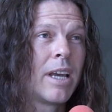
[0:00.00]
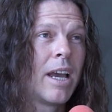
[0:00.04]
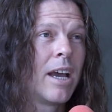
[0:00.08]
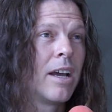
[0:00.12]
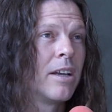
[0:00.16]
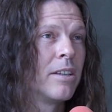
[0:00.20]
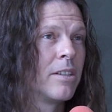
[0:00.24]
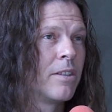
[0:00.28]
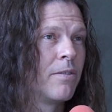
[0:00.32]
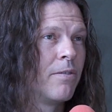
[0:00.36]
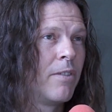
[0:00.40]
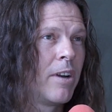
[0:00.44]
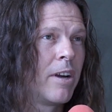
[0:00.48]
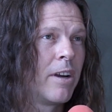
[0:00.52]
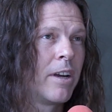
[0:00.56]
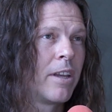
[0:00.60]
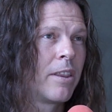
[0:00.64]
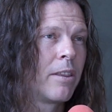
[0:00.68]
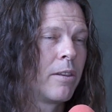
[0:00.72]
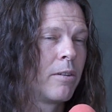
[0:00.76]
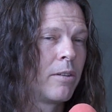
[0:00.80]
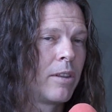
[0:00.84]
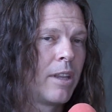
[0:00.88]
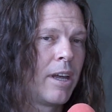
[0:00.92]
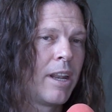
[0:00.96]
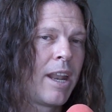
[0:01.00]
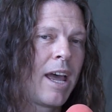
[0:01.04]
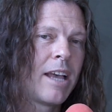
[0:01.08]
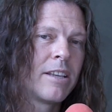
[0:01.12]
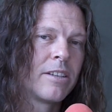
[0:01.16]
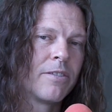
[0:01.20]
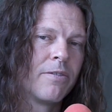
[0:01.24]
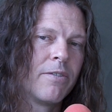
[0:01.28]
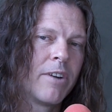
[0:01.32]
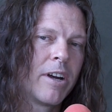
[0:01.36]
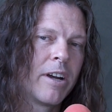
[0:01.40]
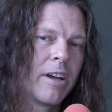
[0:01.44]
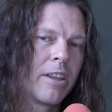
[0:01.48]
that
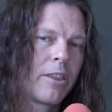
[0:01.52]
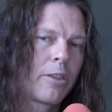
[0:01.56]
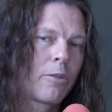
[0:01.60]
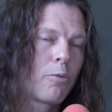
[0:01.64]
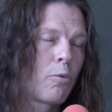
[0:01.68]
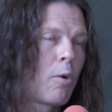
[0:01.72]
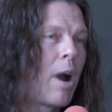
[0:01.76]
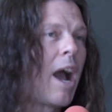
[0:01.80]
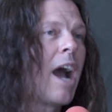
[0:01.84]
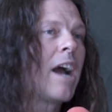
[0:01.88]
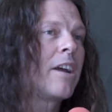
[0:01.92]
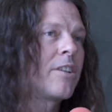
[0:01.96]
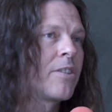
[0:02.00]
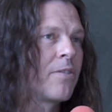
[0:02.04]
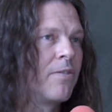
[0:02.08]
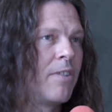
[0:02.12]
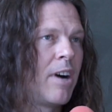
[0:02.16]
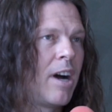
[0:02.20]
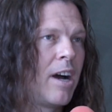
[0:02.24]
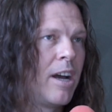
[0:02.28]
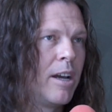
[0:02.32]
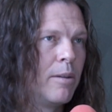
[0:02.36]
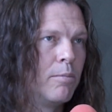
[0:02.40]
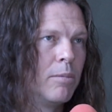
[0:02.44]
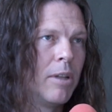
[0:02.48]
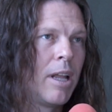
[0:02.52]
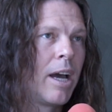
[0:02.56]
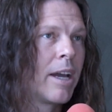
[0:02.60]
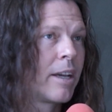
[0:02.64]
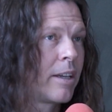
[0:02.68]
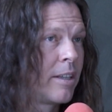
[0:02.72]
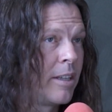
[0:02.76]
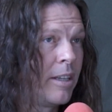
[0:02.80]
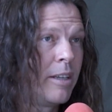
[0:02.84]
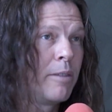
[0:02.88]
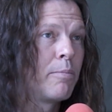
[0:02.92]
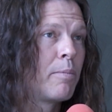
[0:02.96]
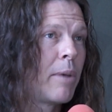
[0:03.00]
has a very thrash vibe
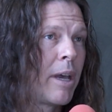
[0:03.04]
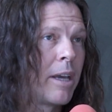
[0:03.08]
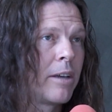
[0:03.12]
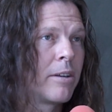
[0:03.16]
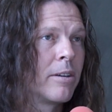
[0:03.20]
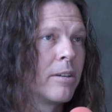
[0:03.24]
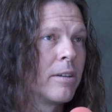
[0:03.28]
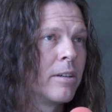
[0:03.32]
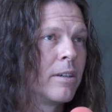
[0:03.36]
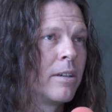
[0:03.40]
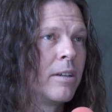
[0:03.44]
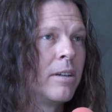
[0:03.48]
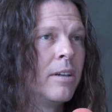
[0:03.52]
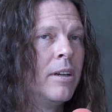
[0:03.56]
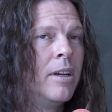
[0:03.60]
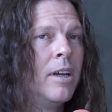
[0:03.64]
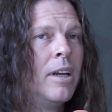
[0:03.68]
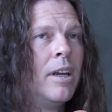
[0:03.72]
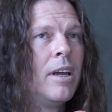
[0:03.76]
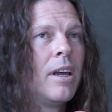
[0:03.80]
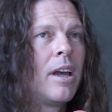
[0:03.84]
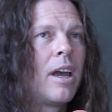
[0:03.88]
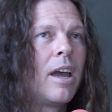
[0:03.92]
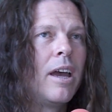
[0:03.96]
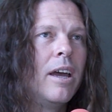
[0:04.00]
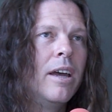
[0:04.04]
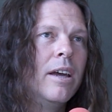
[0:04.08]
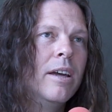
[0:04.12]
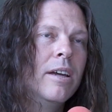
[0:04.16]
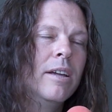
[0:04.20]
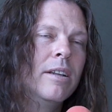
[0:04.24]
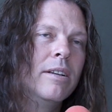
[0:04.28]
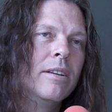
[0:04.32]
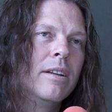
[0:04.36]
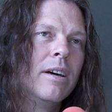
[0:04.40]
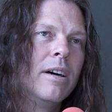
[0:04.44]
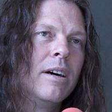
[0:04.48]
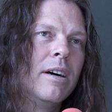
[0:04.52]
like Kingmaker.
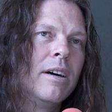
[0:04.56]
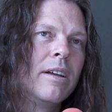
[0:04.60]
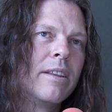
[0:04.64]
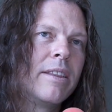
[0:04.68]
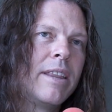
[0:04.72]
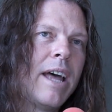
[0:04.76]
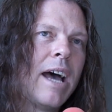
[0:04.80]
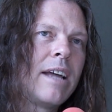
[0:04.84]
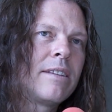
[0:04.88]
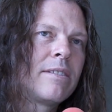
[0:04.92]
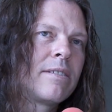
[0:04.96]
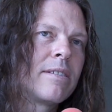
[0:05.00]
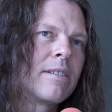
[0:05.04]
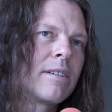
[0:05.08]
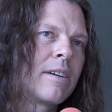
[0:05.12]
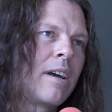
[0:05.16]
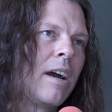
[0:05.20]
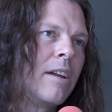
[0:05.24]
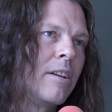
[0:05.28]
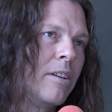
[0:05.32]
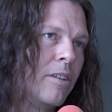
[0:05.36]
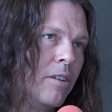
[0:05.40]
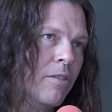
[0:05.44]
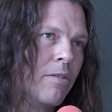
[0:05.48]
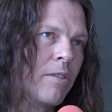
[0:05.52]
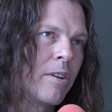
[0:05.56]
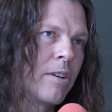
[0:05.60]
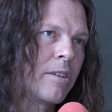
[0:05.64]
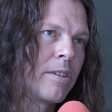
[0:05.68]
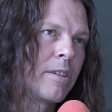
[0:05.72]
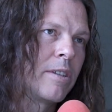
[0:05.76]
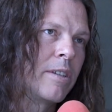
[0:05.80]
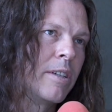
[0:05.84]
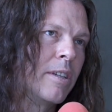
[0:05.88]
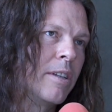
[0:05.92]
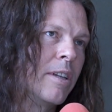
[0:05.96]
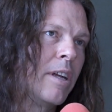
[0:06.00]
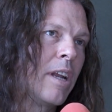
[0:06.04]
And that's the kind of
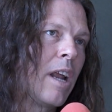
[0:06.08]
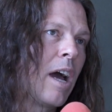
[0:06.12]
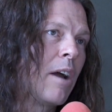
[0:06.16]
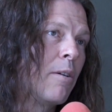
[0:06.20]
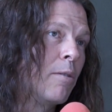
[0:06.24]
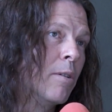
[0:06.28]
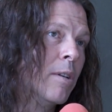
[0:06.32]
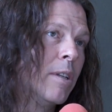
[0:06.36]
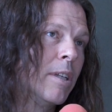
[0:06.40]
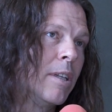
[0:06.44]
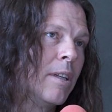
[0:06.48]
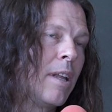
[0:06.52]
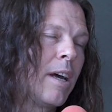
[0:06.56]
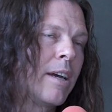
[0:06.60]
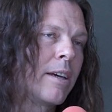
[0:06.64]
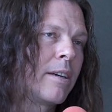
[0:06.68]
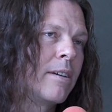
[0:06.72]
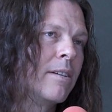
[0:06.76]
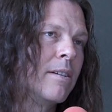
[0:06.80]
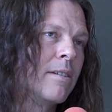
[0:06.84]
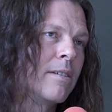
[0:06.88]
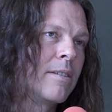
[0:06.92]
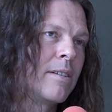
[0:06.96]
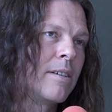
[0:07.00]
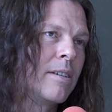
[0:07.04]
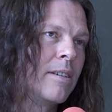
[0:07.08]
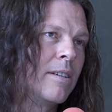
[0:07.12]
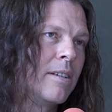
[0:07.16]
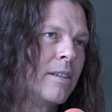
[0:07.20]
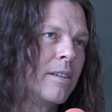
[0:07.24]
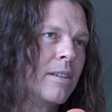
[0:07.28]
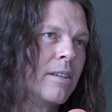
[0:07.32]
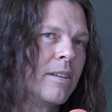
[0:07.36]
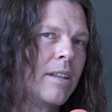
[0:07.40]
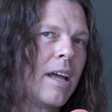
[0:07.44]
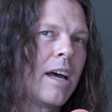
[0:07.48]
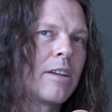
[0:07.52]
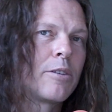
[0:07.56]
diversity that I really like in a
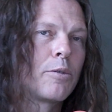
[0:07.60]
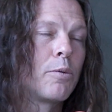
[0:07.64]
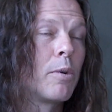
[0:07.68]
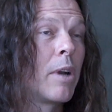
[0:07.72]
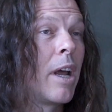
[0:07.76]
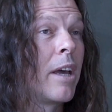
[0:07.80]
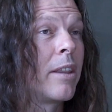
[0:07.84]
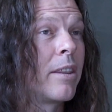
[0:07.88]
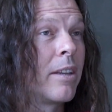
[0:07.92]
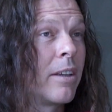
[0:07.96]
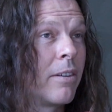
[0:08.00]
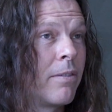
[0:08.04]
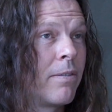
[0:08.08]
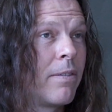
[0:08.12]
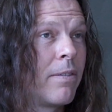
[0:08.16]
CD, and that's what I think